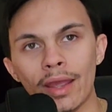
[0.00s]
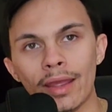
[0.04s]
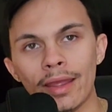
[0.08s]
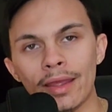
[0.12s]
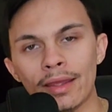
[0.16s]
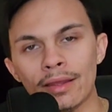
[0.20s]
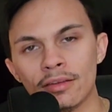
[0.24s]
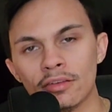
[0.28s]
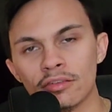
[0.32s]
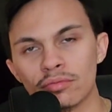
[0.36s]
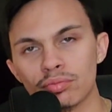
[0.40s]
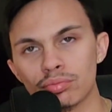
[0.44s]

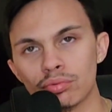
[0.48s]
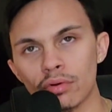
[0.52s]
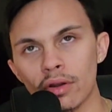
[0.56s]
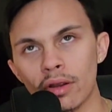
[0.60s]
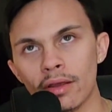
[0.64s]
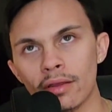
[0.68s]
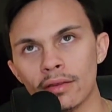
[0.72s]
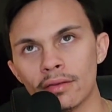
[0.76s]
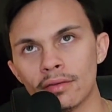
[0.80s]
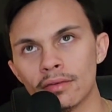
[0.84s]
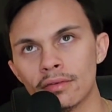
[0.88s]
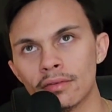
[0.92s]

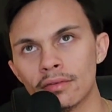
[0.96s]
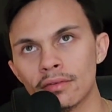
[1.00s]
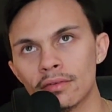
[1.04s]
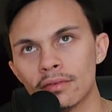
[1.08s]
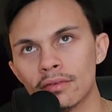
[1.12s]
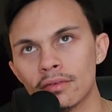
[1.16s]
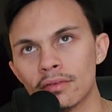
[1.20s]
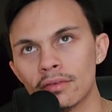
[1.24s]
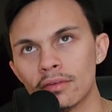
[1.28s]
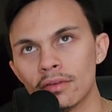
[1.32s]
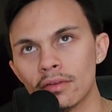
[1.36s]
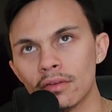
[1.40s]

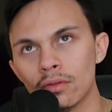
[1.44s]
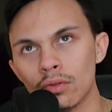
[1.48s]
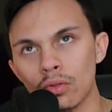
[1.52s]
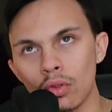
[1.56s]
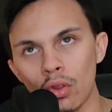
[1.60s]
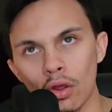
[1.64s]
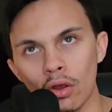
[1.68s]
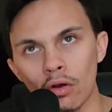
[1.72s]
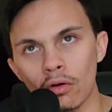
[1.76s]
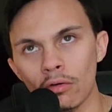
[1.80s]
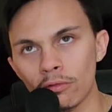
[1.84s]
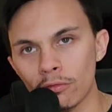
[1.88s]
express
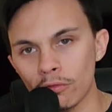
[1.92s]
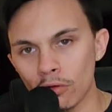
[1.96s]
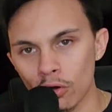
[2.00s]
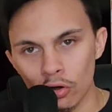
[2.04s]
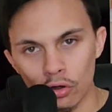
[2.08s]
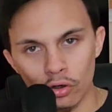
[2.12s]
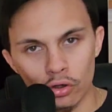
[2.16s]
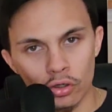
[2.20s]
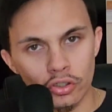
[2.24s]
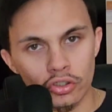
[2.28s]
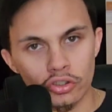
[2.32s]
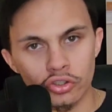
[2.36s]
love,
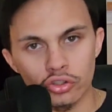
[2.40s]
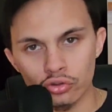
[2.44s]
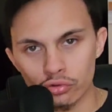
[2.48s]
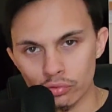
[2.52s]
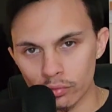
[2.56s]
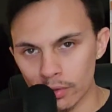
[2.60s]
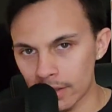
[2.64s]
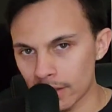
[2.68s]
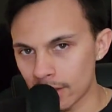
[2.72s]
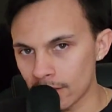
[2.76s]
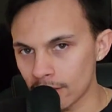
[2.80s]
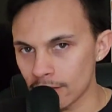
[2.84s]
courage,
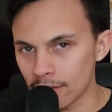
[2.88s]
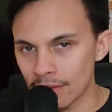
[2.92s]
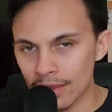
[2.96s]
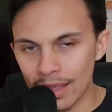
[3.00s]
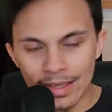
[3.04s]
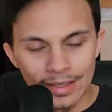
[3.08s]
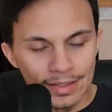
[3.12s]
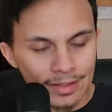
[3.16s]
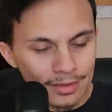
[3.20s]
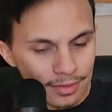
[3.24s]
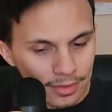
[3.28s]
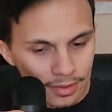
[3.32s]
strength,
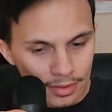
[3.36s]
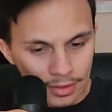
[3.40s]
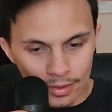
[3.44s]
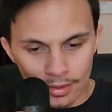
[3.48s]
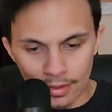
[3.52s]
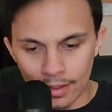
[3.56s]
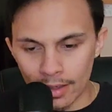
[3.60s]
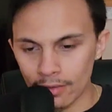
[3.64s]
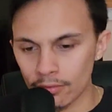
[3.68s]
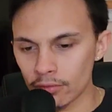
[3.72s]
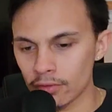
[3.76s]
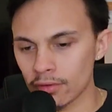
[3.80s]
anything
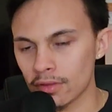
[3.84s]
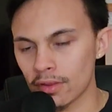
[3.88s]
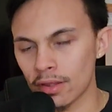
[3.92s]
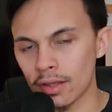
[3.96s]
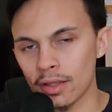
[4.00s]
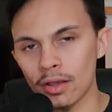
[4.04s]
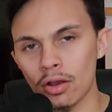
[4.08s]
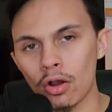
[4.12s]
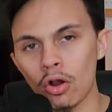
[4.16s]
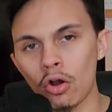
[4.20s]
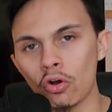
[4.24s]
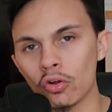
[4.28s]
and
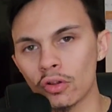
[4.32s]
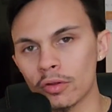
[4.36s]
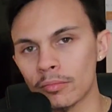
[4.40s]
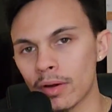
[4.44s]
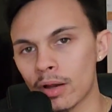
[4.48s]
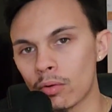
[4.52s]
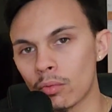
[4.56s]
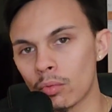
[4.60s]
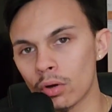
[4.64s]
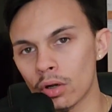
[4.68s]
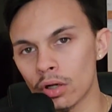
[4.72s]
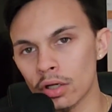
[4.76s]
everything, all in
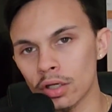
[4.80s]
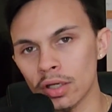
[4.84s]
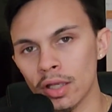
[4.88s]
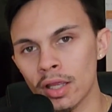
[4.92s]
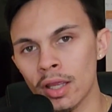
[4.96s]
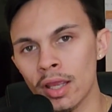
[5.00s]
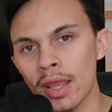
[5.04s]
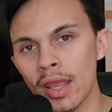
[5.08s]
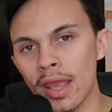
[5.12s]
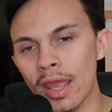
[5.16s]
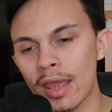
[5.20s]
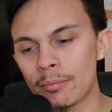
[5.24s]
my work,
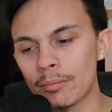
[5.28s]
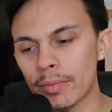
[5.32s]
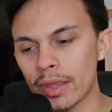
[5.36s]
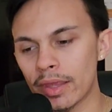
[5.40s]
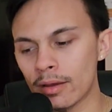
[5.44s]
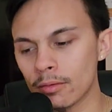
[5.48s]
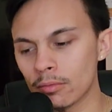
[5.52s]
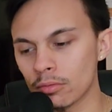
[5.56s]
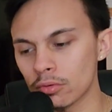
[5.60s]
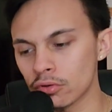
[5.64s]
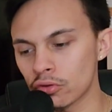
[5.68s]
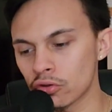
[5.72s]
and be
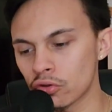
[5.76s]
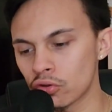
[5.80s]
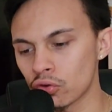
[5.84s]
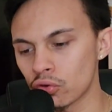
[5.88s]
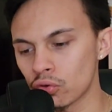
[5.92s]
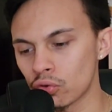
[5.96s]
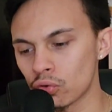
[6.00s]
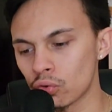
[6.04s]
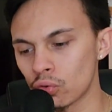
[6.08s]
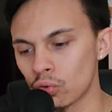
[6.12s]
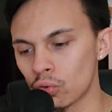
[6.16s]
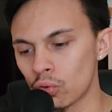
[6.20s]
able
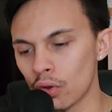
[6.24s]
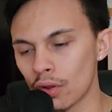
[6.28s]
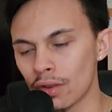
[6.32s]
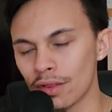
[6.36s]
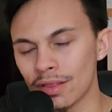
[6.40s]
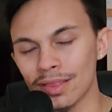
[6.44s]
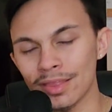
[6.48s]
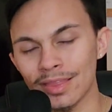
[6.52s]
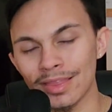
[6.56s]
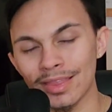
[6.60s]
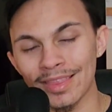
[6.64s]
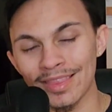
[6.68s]
to
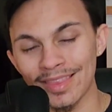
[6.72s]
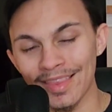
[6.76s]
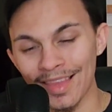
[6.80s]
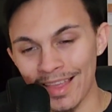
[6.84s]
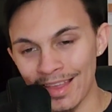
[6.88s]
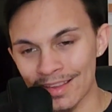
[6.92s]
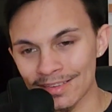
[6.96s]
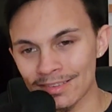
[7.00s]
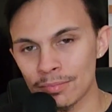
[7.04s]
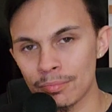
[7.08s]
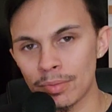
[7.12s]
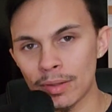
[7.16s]

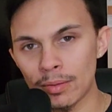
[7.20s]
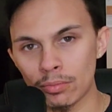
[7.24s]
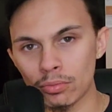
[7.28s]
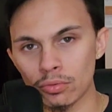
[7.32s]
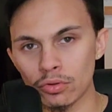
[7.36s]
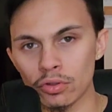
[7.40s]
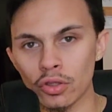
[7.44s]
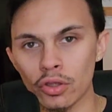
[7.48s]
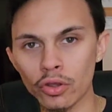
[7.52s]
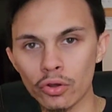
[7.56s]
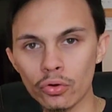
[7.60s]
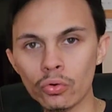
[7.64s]
let people
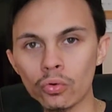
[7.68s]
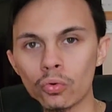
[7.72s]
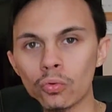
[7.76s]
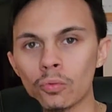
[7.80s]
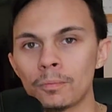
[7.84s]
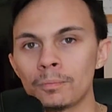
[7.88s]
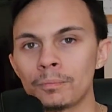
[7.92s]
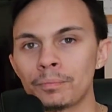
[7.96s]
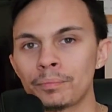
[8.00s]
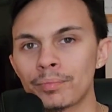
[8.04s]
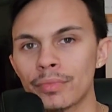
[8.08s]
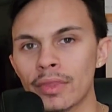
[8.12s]
know
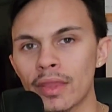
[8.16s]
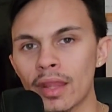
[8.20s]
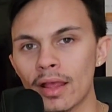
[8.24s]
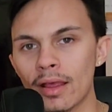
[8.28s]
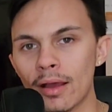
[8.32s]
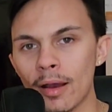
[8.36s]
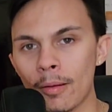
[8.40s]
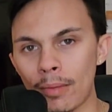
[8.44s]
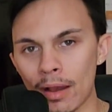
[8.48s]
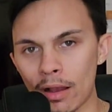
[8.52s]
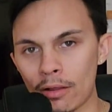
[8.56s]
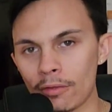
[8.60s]

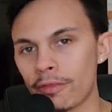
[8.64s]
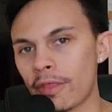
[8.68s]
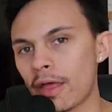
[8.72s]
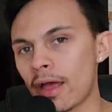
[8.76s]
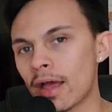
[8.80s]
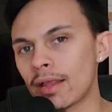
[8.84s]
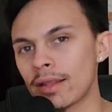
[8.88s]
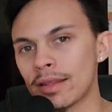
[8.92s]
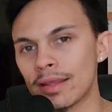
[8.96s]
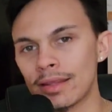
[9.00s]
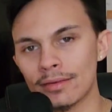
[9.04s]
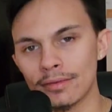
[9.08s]
about
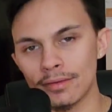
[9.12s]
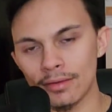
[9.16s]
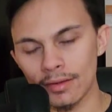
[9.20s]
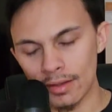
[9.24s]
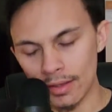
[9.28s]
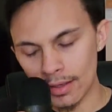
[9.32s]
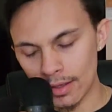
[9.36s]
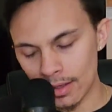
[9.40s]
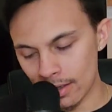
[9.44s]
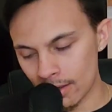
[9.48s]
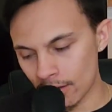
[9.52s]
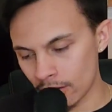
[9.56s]
that that is
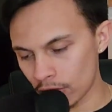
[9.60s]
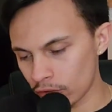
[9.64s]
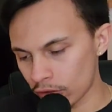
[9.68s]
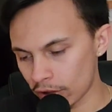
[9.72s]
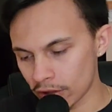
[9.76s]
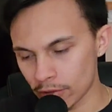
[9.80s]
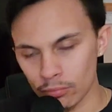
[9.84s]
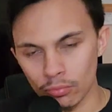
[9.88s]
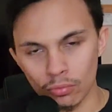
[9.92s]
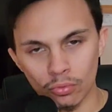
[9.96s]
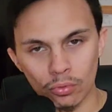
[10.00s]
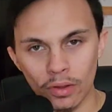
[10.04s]

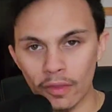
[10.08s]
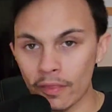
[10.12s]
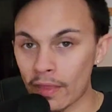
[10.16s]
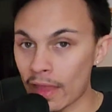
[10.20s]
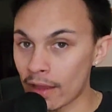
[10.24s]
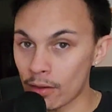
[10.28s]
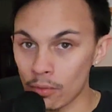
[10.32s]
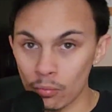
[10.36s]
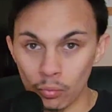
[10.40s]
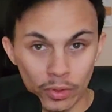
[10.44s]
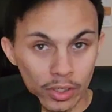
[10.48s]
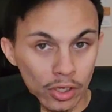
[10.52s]
incredible, and
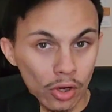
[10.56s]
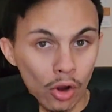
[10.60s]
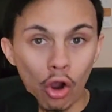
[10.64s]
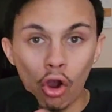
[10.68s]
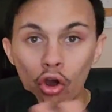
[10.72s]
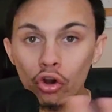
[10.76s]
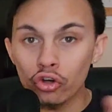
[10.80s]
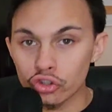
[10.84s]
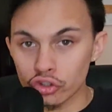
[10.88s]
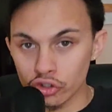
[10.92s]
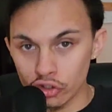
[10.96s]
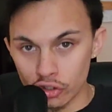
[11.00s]
that we
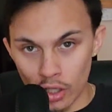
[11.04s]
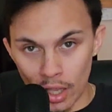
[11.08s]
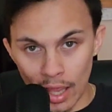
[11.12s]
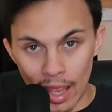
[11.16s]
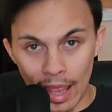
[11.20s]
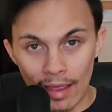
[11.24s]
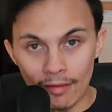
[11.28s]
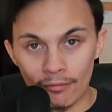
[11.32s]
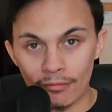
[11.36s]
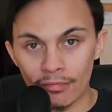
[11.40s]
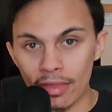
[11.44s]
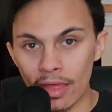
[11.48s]
all should
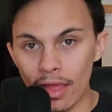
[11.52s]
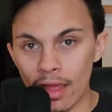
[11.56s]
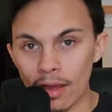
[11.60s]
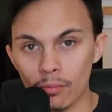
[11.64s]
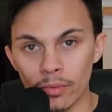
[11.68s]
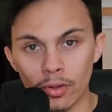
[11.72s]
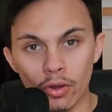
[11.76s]
have that.